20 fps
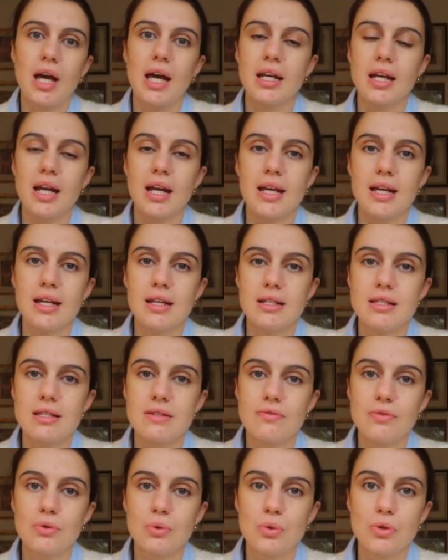and it is
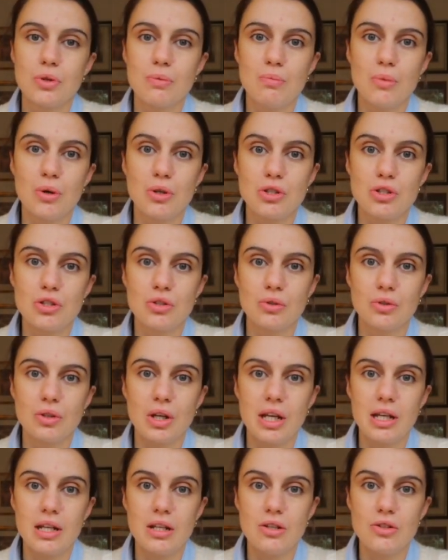for the module
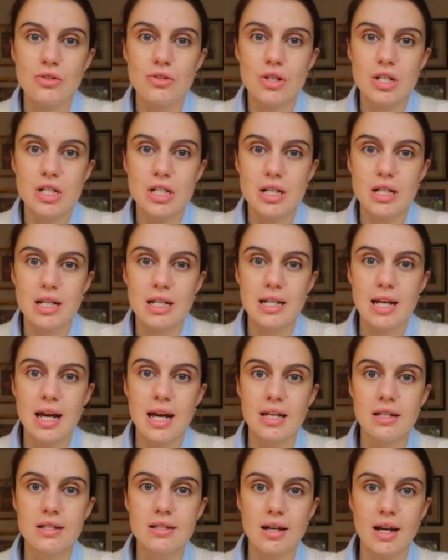in nutrition
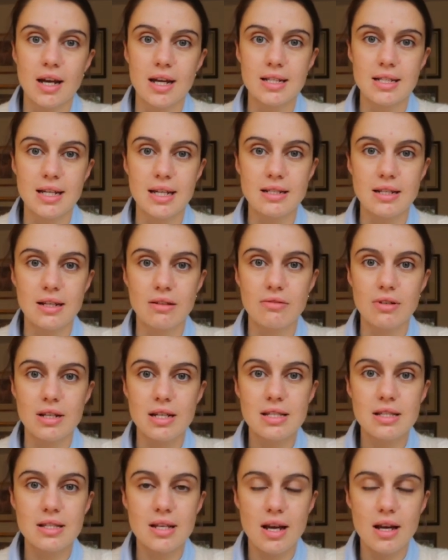and dietetic
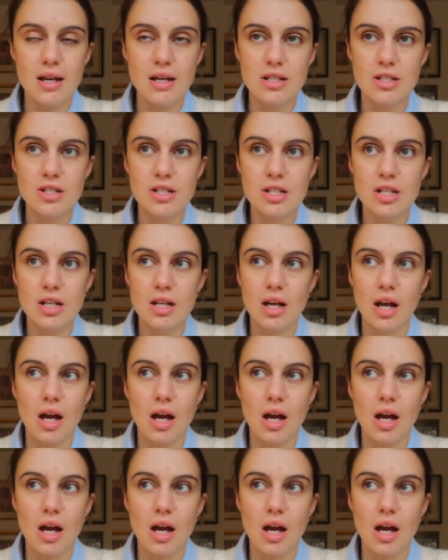research.